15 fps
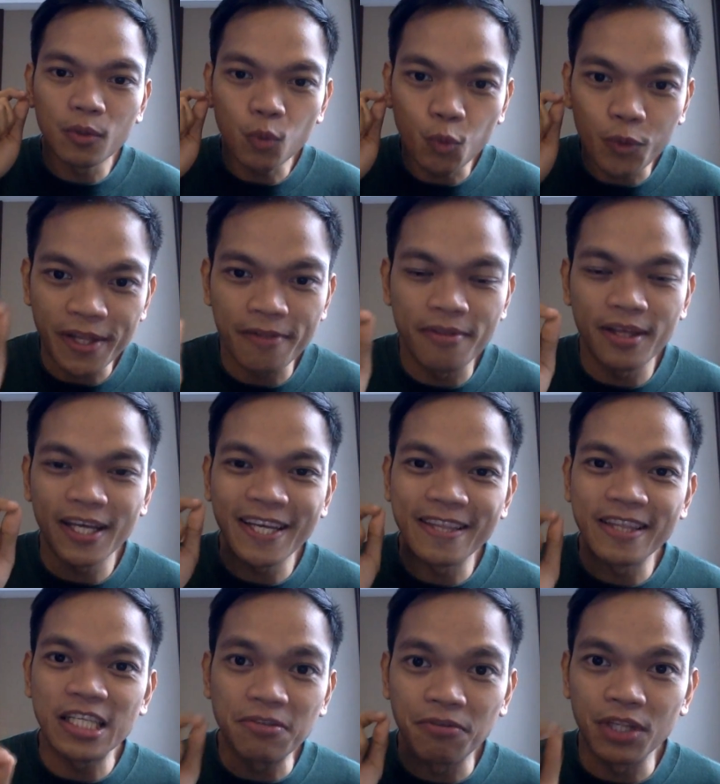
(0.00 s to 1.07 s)
with in
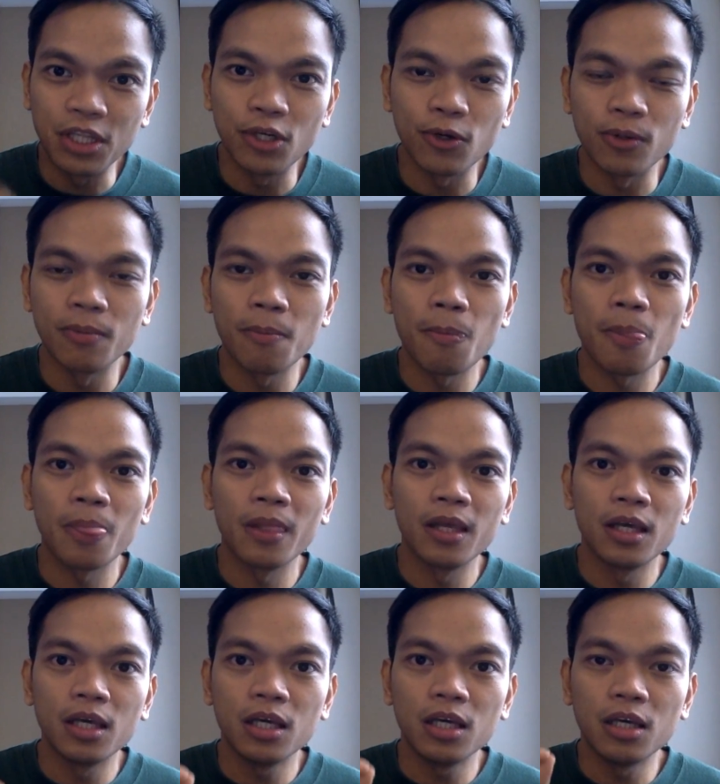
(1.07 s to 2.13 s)
this video.
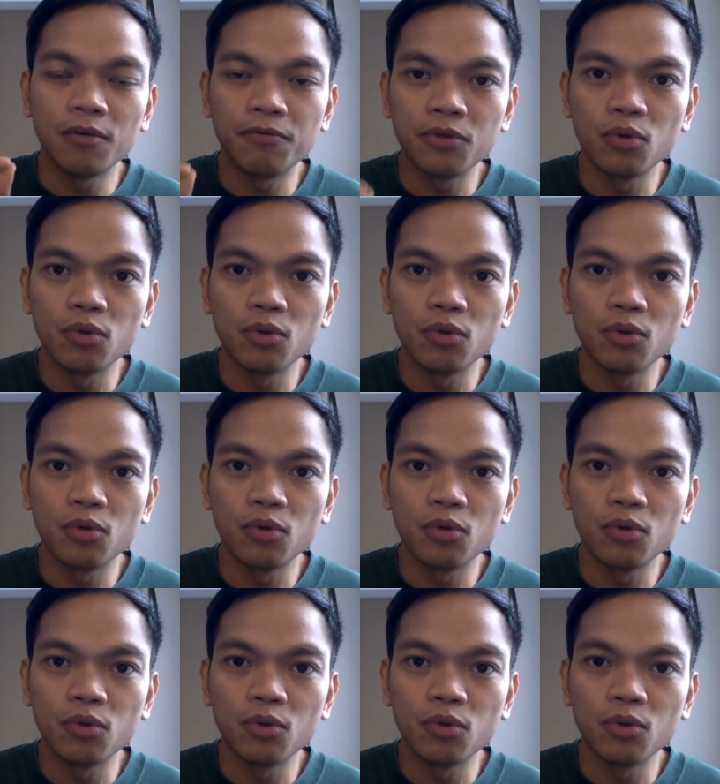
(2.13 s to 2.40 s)
If